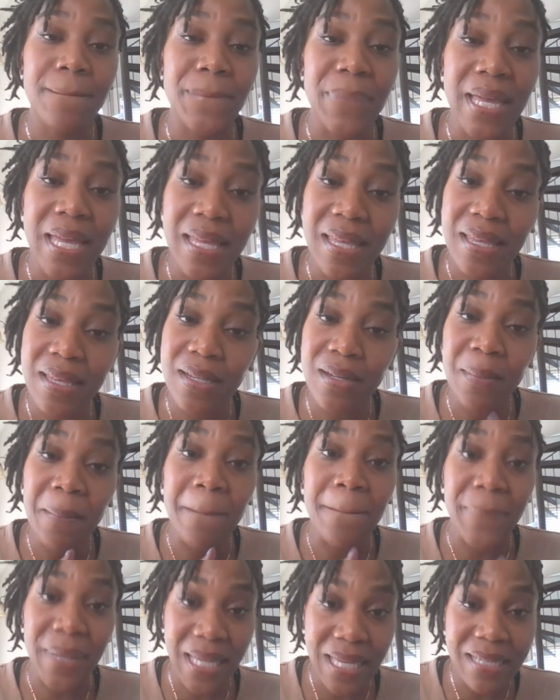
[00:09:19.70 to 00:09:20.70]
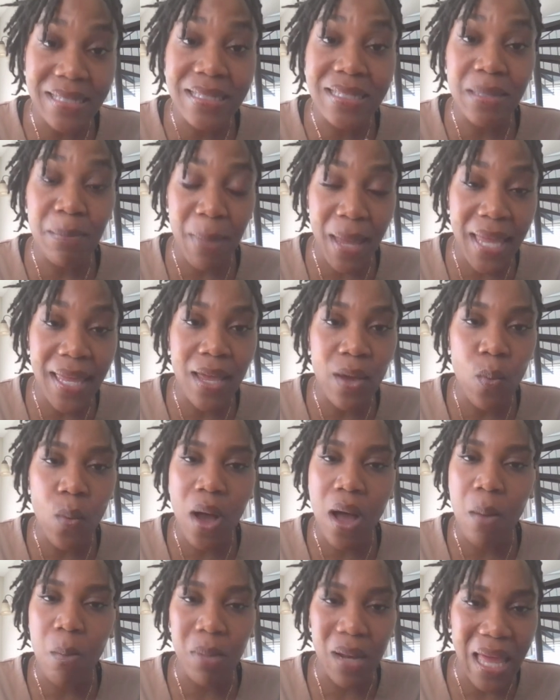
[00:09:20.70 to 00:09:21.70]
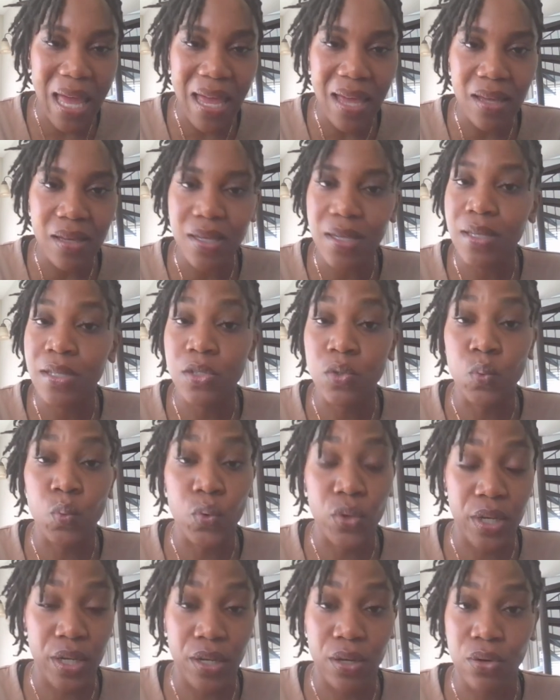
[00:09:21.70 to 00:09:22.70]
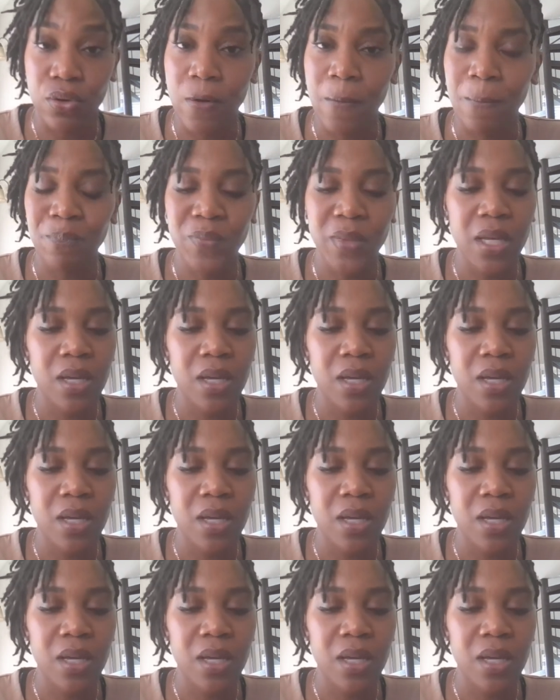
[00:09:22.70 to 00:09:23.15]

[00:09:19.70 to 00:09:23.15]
banking, business banking while black is real.